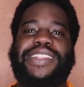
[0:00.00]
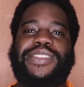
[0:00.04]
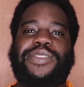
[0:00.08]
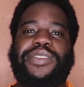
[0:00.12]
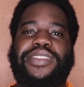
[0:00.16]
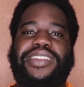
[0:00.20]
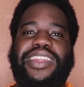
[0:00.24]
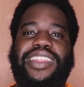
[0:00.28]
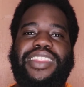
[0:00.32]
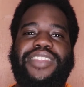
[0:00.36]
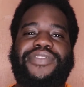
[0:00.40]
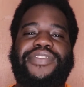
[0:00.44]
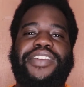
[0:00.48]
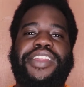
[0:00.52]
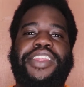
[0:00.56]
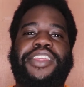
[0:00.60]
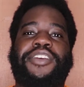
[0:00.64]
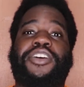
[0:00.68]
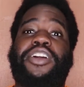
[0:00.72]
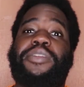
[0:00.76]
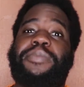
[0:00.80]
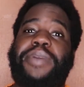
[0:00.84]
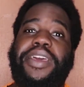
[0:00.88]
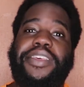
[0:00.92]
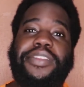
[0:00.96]
to another video
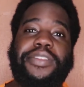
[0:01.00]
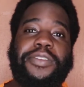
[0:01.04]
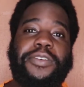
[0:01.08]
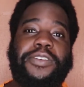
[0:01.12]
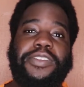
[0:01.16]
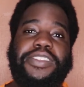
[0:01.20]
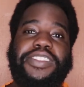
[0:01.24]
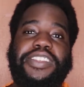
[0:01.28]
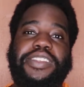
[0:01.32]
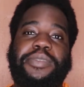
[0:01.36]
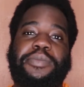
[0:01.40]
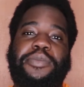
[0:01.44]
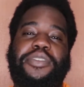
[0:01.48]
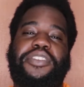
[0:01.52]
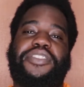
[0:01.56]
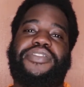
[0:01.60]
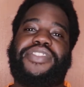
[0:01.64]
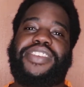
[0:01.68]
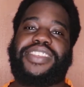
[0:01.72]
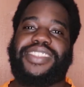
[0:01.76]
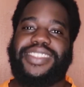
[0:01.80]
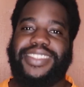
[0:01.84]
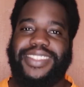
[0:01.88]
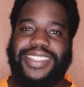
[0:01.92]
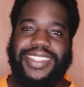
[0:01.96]
on my thoughts on
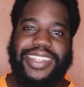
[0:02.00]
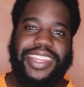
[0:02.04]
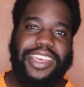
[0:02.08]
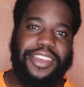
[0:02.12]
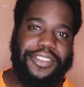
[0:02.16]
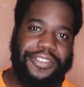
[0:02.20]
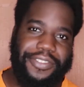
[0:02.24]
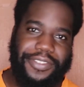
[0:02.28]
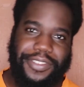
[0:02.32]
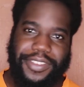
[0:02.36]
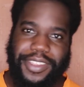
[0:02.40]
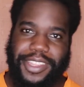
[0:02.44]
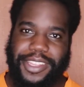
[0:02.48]
movies and stuff.